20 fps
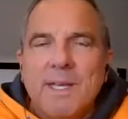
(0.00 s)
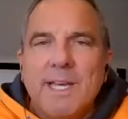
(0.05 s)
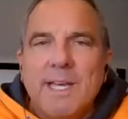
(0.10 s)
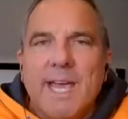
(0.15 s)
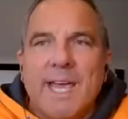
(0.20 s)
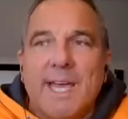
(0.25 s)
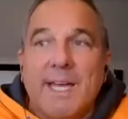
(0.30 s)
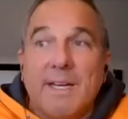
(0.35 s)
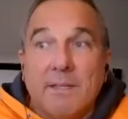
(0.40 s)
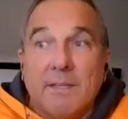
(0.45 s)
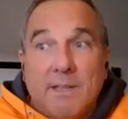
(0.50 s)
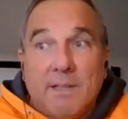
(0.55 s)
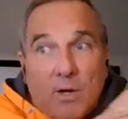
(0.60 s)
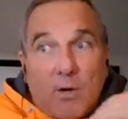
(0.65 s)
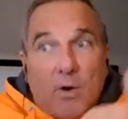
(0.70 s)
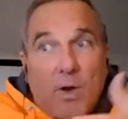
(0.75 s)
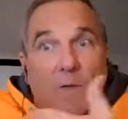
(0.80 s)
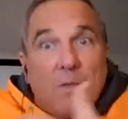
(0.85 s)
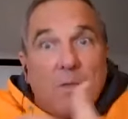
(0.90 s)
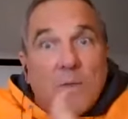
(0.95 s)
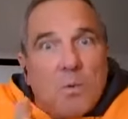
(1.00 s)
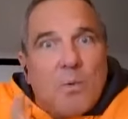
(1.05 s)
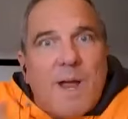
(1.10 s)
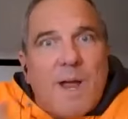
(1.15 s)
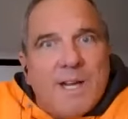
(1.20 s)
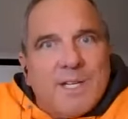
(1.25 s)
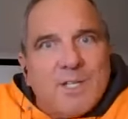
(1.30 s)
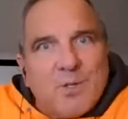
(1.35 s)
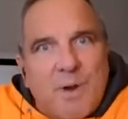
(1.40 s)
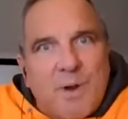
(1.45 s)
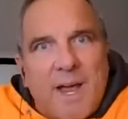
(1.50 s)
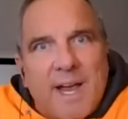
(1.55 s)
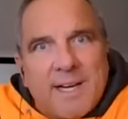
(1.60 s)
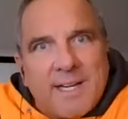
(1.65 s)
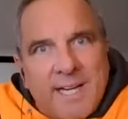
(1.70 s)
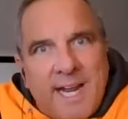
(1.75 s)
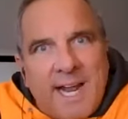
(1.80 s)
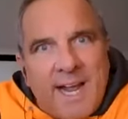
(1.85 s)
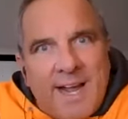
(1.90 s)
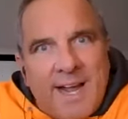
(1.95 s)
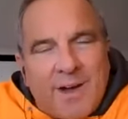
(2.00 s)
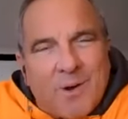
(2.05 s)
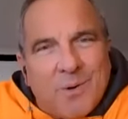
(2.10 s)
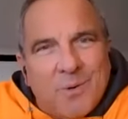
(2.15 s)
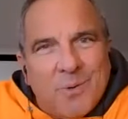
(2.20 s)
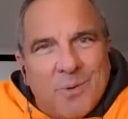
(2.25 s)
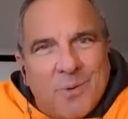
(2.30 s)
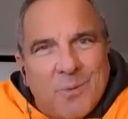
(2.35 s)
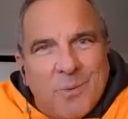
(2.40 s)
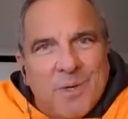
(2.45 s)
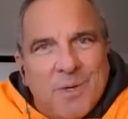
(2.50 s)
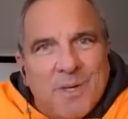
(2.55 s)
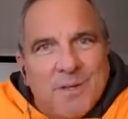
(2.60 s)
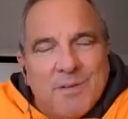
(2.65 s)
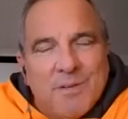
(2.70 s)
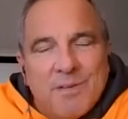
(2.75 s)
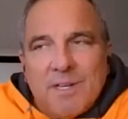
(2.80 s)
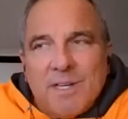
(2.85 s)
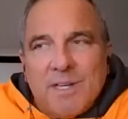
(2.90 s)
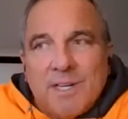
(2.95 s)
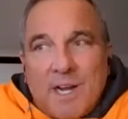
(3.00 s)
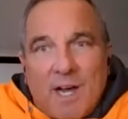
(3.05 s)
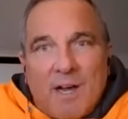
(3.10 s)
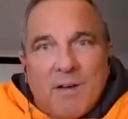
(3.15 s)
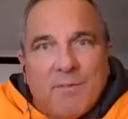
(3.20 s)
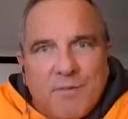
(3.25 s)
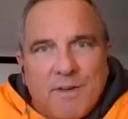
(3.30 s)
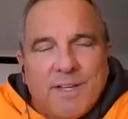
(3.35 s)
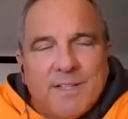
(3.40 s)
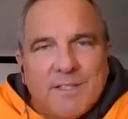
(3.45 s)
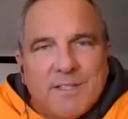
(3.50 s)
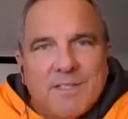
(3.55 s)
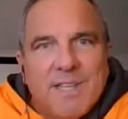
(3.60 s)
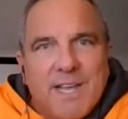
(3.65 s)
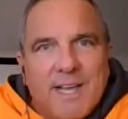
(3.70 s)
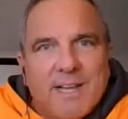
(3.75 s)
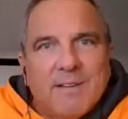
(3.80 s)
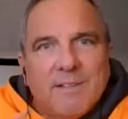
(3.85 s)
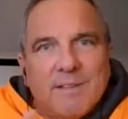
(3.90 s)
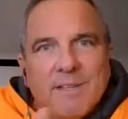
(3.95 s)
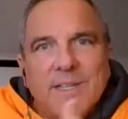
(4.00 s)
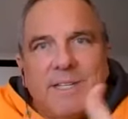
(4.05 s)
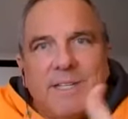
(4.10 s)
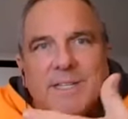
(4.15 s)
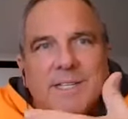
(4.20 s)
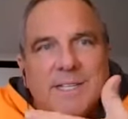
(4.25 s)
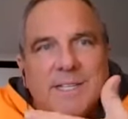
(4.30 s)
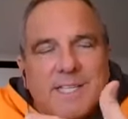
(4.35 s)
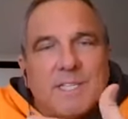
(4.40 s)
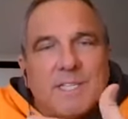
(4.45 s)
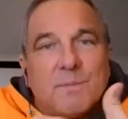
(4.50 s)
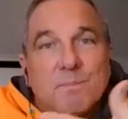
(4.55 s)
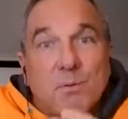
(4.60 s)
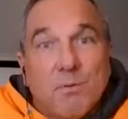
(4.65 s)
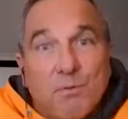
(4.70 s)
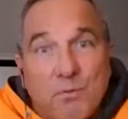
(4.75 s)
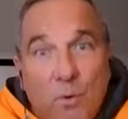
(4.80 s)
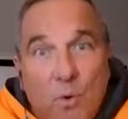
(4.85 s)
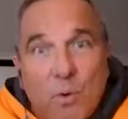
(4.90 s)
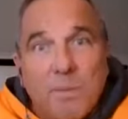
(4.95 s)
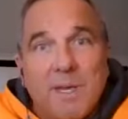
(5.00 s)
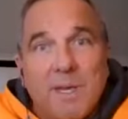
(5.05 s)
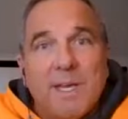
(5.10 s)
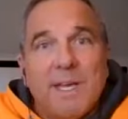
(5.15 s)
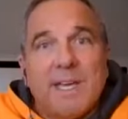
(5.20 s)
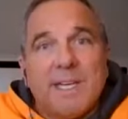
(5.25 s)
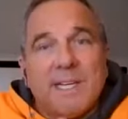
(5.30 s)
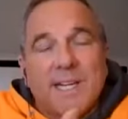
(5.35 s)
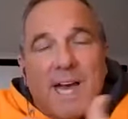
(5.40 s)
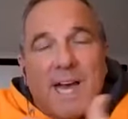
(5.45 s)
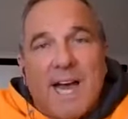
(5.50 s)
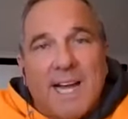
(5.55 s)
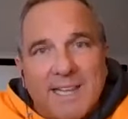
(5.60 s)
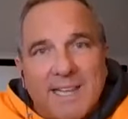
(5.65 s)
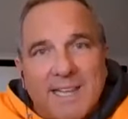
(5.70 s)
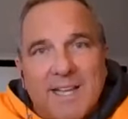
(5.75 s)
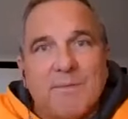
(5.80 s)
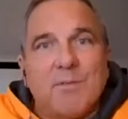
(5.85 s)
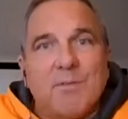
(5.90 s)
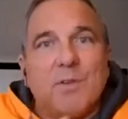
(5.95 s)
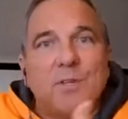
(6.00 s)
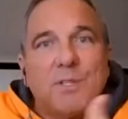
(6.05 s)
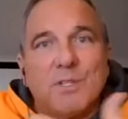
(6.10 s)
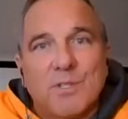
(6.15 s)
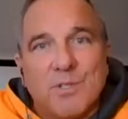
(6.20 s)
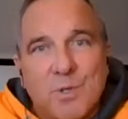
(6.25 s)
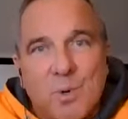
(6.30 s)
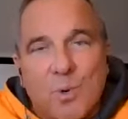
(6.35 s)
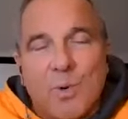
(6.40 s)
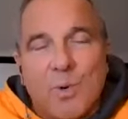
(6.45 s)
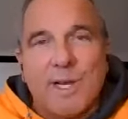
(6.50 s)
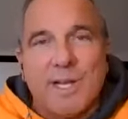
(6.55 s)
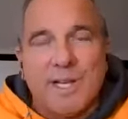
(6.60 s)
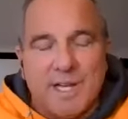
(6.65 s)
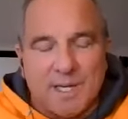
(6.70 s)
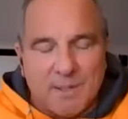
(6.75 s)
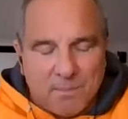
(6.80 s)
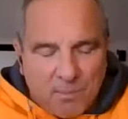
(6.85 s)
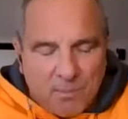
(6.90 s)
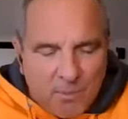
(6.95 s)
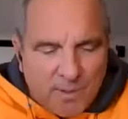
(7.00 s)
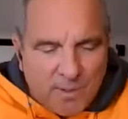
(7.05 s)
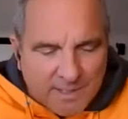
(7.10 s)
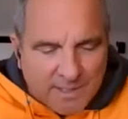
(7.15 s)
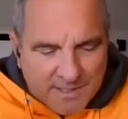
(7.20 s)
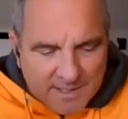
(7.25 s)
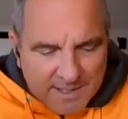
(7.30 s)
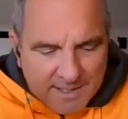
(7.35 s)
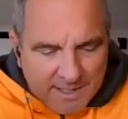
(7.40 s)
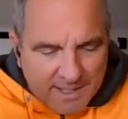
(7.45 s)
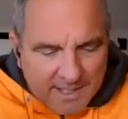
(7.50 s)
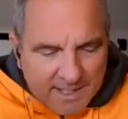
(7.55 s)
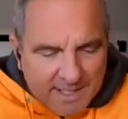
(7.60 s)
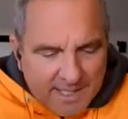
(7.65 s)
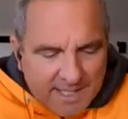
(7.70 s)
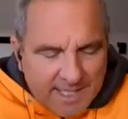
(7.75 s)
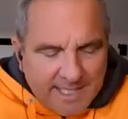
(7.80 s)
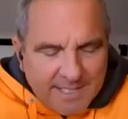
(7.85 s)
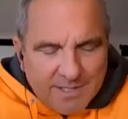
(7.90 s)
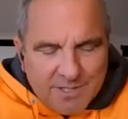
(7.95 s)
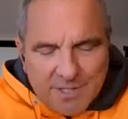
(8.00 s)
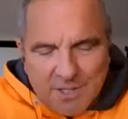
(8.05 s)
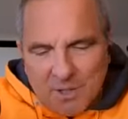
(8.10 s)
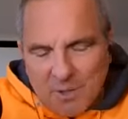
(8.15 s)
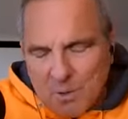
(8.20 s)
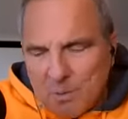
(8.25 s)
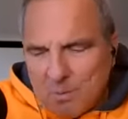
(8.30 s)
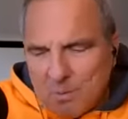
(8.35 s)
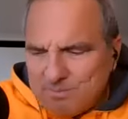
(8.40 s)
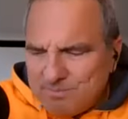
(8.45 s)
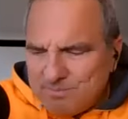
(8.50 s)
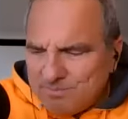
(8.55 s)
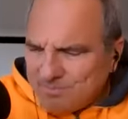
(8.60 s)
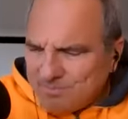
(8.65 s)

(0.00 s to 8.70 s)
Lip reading: and they're on the right track now with an offense that is performing at a high level and scoring a lot of points. So